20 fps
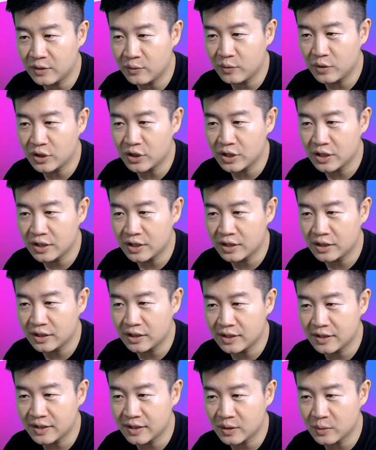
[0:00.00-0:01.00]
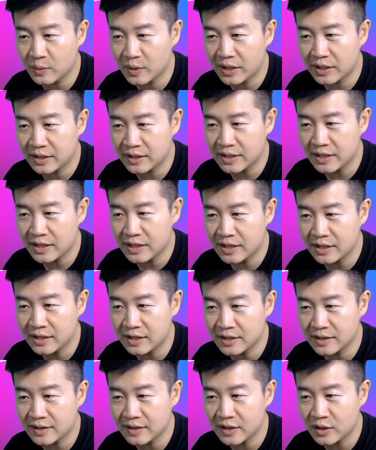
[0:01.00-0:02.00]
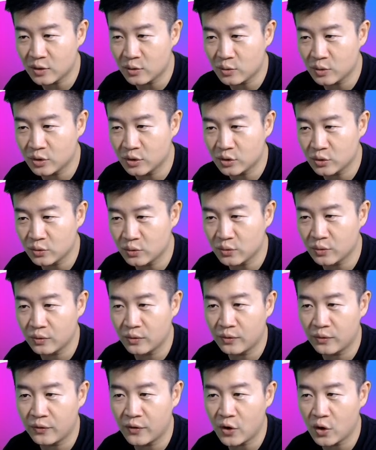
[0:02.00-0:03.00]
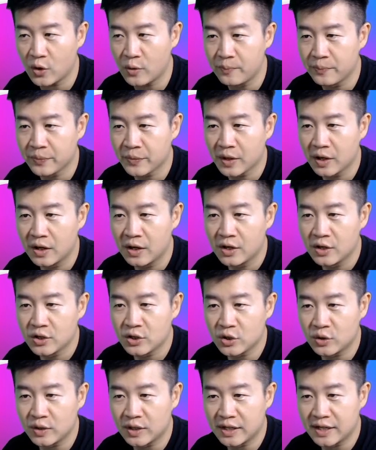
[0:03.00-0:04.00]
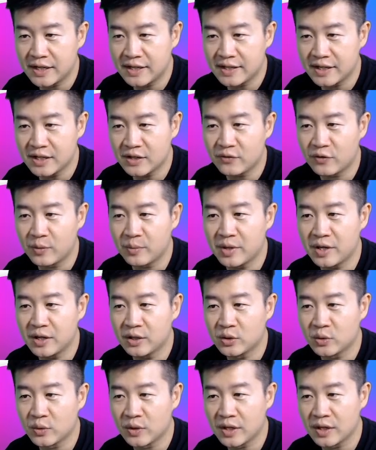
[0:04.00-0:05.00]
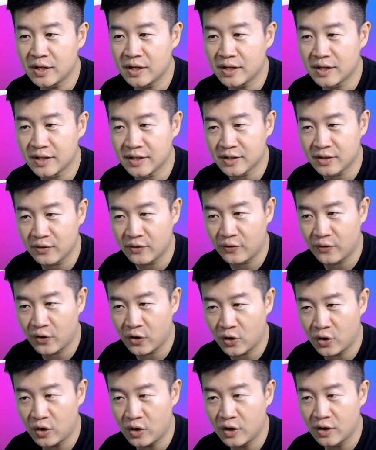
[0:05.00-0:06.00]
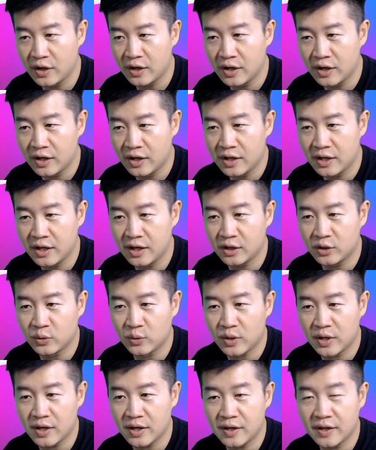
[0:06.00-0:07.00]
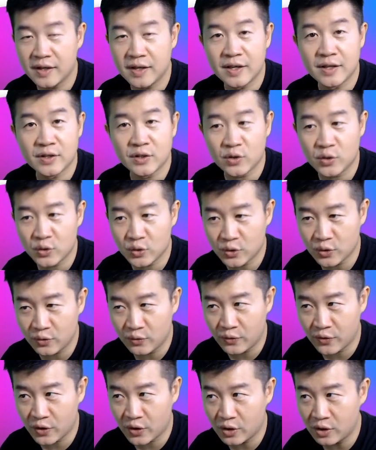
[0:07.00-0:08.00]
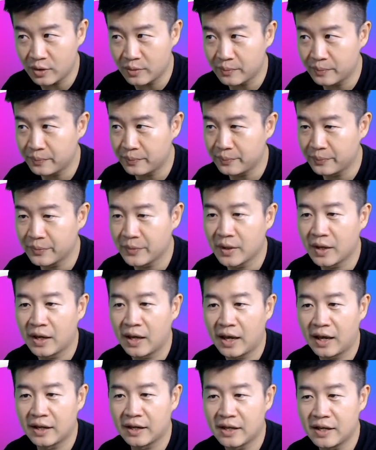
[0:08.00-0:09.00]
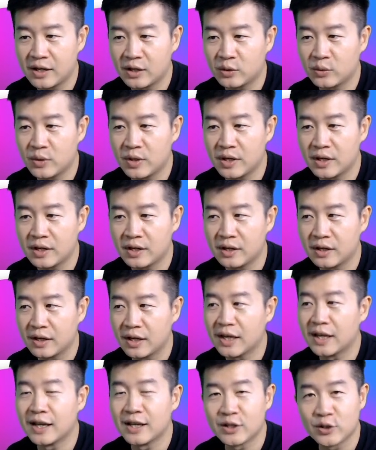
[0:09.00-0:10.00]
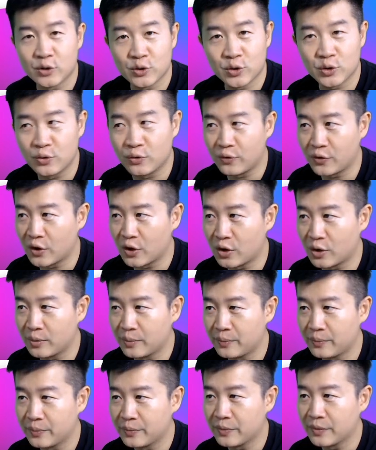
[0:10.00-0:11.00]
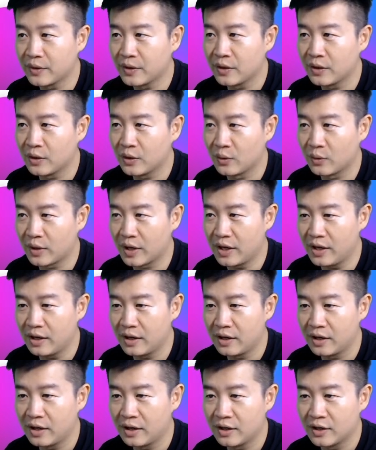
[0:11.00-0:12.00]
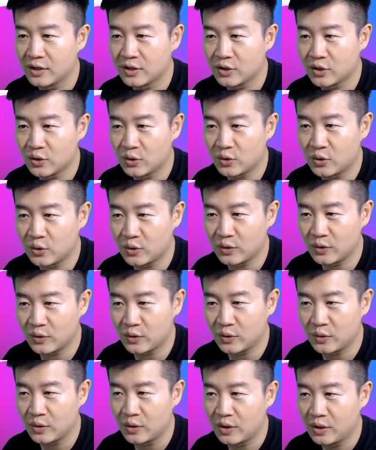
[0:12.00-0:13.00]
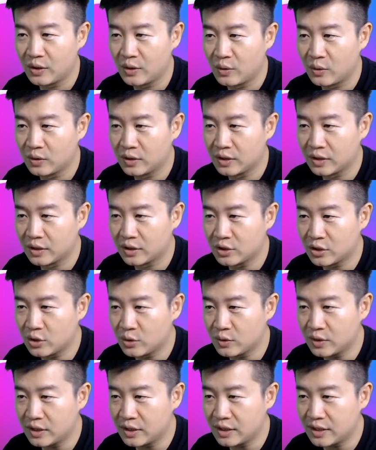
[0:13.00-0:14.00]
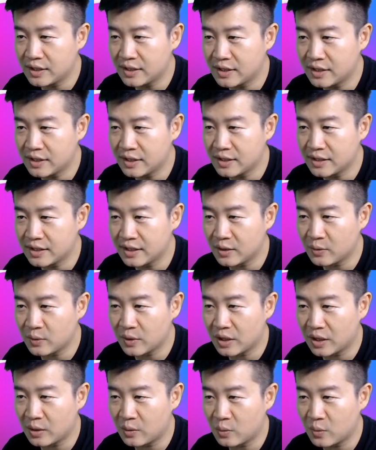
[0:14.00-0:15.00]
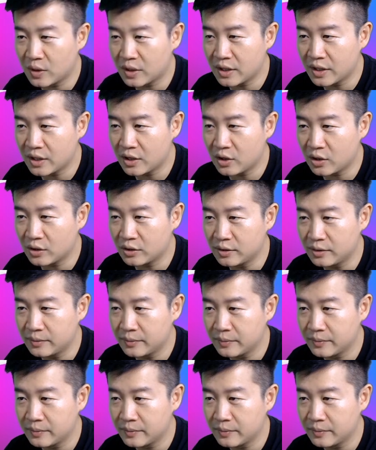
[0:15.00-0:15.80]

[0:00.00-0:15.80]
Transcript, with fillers: reach here. This is when t is equal to 4. So the distance from here to here is 4. Here to here is also 4. And here to here, it is also 4. Okay, so the total distance that we are working on